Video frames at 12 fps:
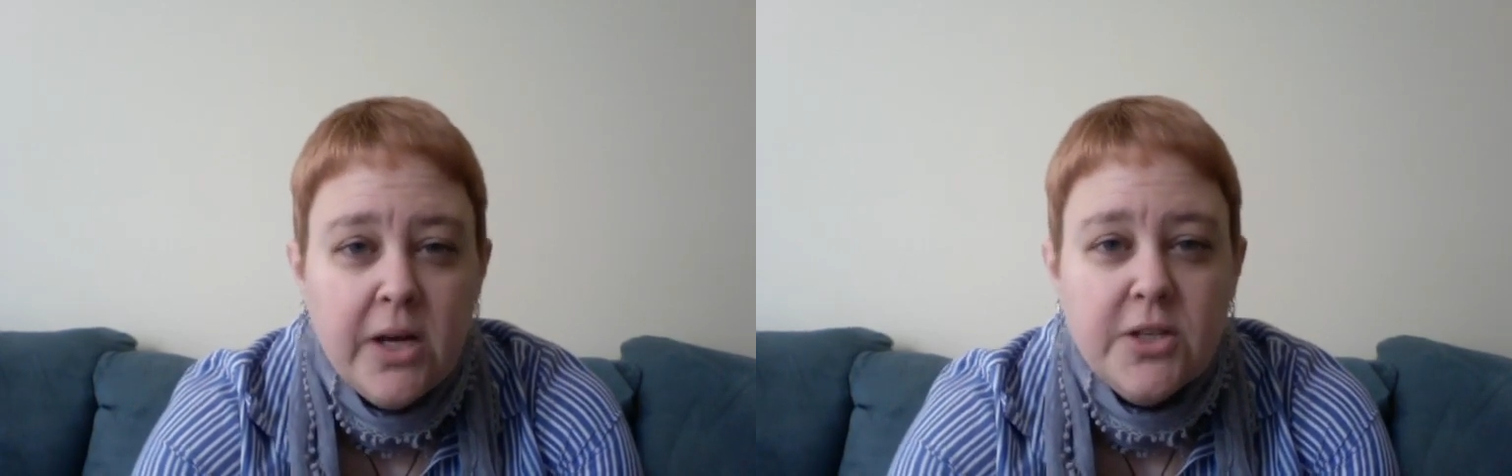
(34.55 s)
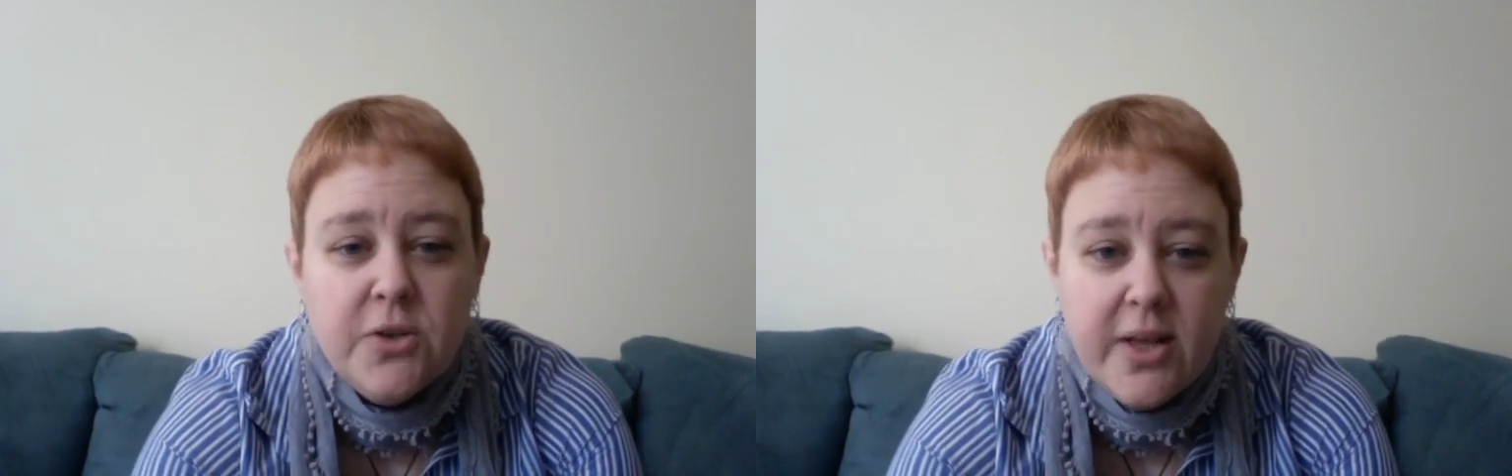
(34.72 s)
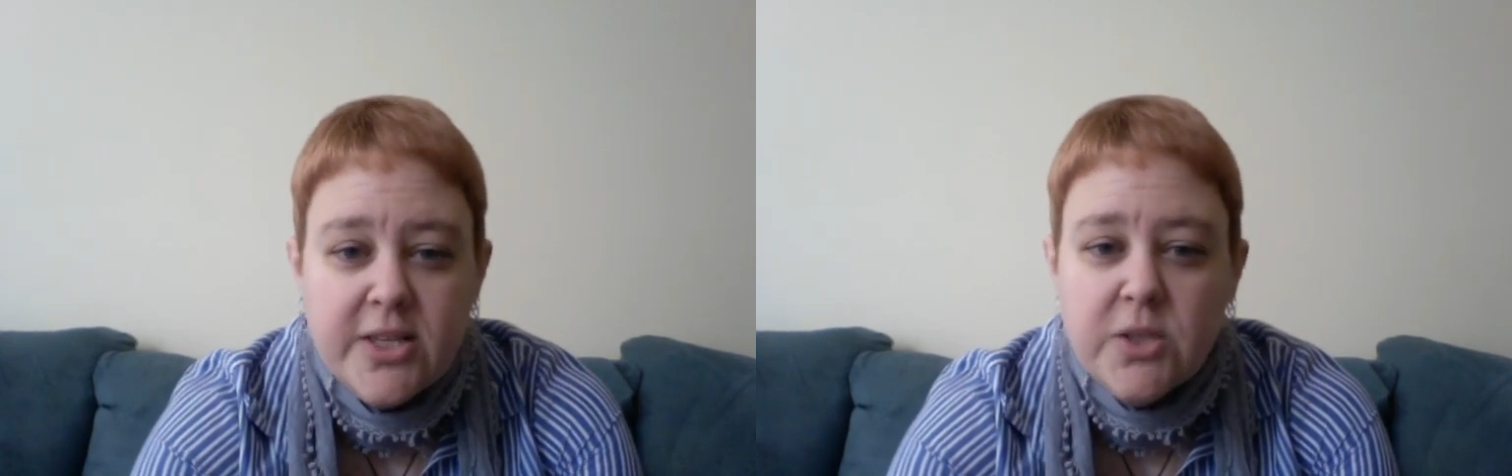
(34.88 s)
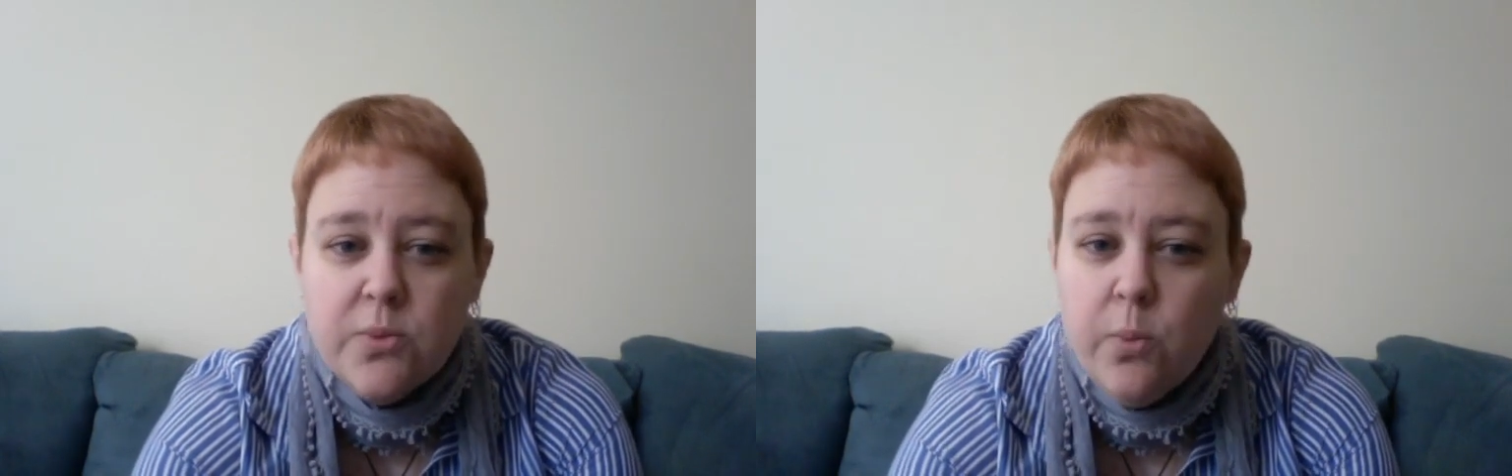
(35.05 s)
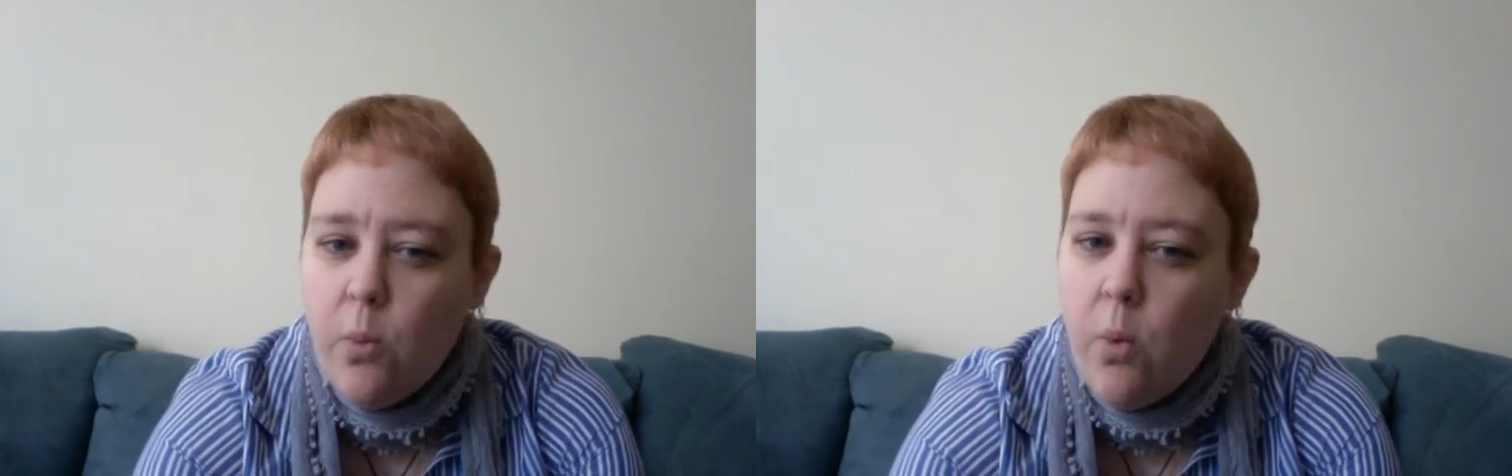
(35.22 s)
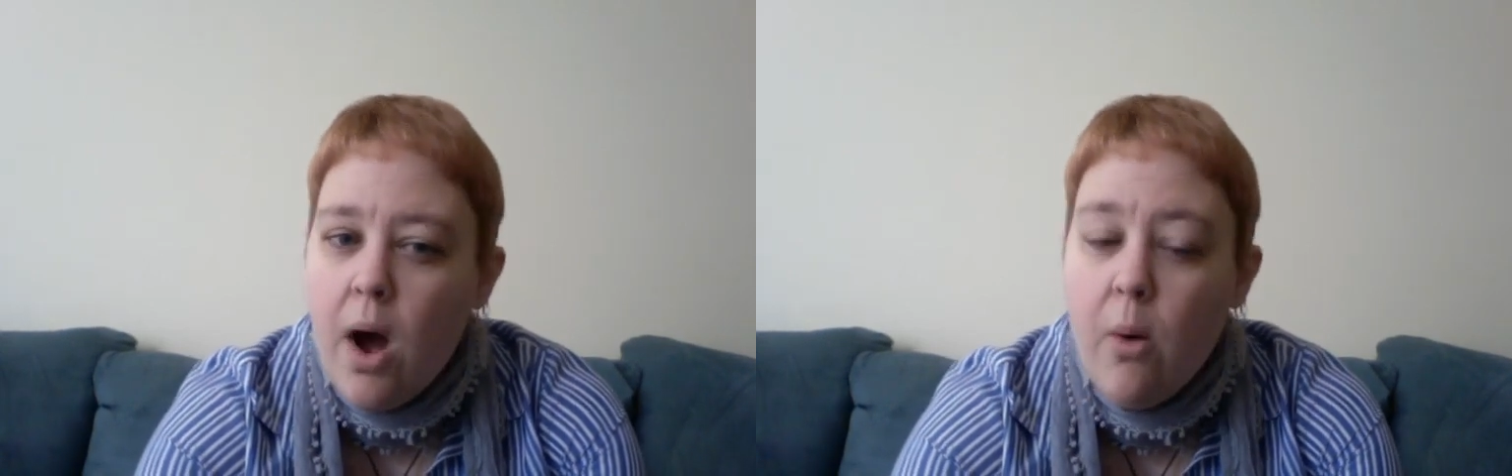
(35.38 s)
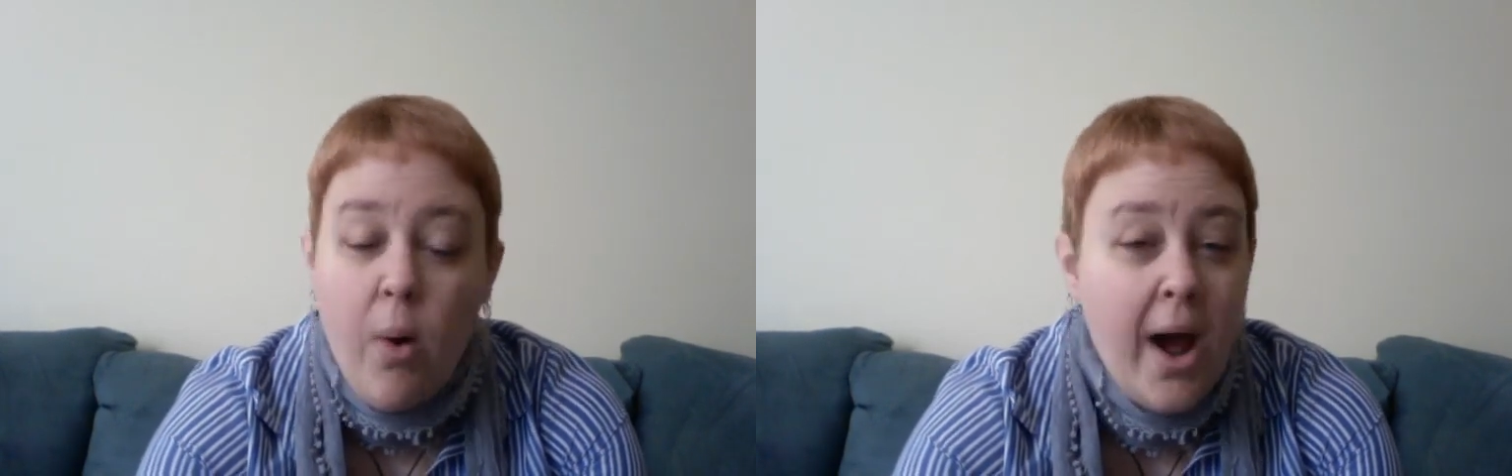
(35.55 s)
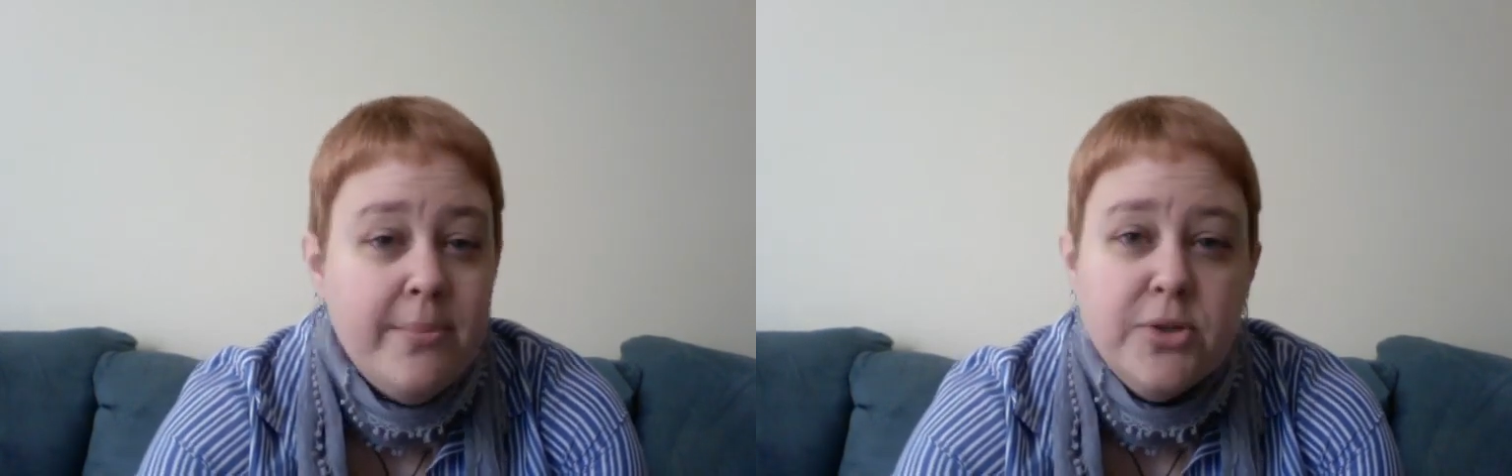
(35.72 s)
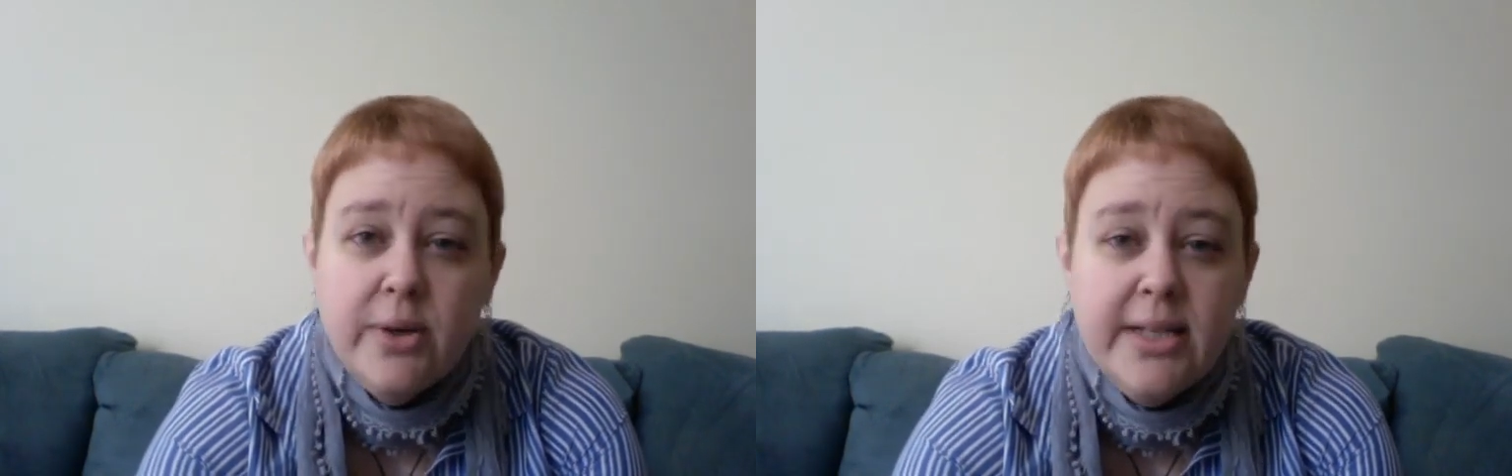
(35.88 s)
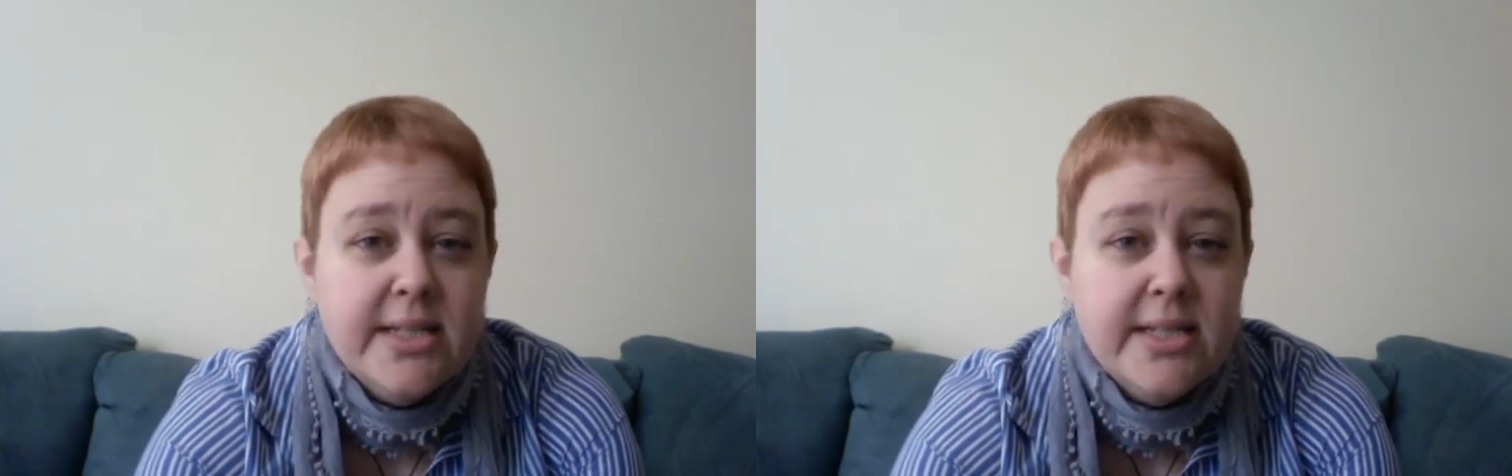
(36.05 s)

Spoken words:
So that's why I'm doing